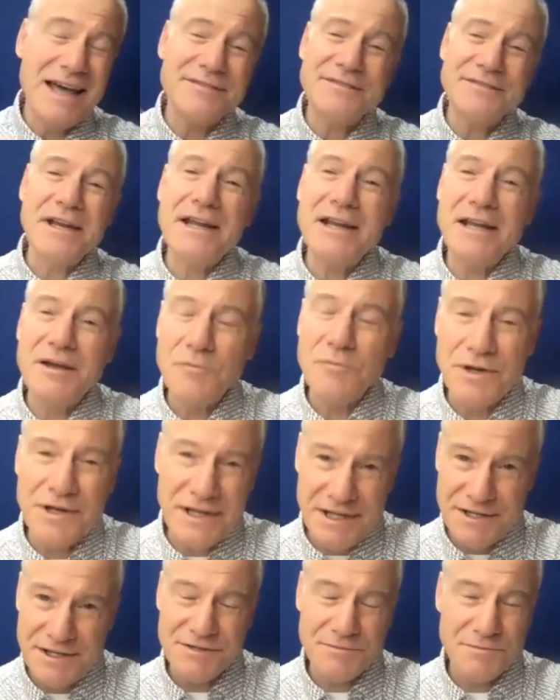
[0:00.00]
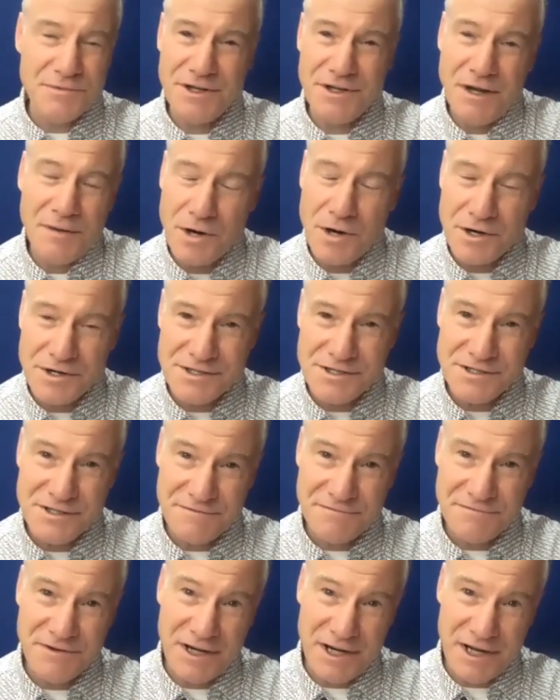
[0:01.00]
that anyone needs emergency
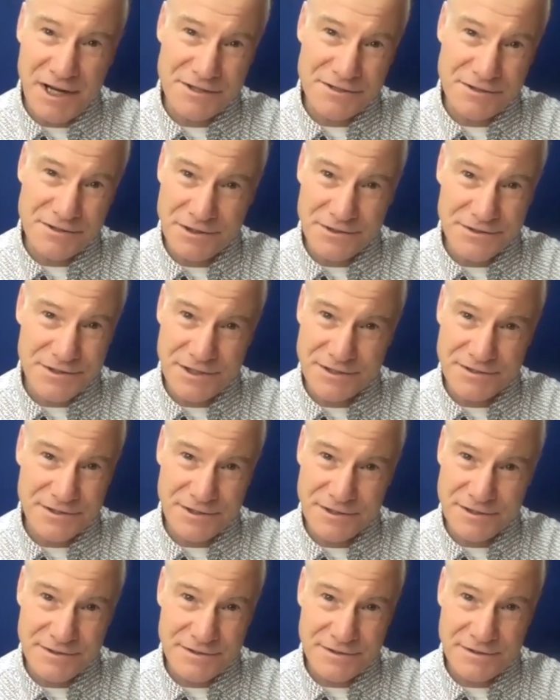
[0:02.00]
financial assistance.